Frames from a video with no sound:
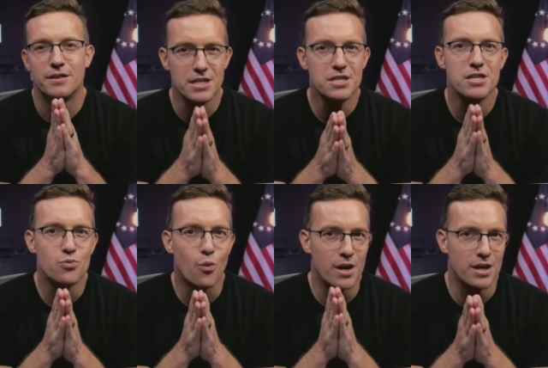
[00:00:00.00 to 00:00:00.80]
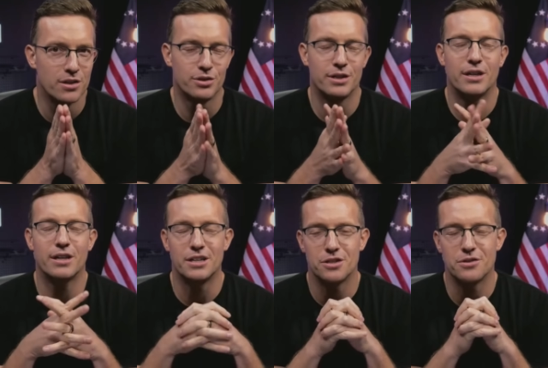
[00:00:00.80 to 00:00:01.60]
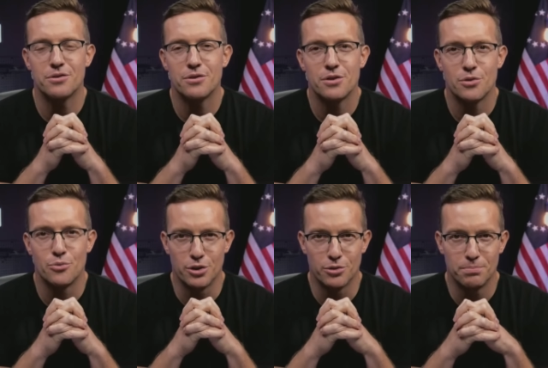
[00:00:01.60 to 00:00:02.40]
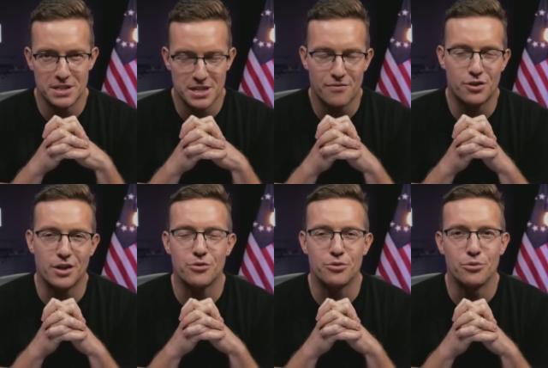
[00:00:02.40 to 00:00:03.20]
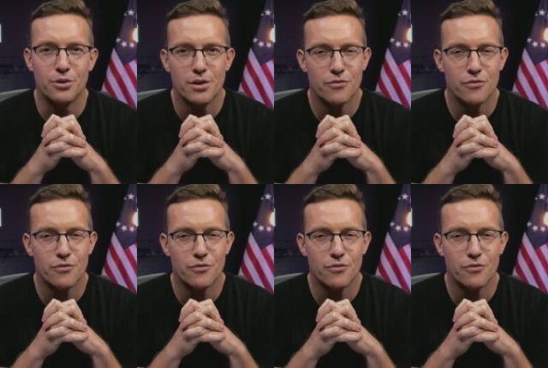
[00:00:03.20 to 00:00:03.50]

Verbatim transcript: This is what Hillary Clinton will be suffering through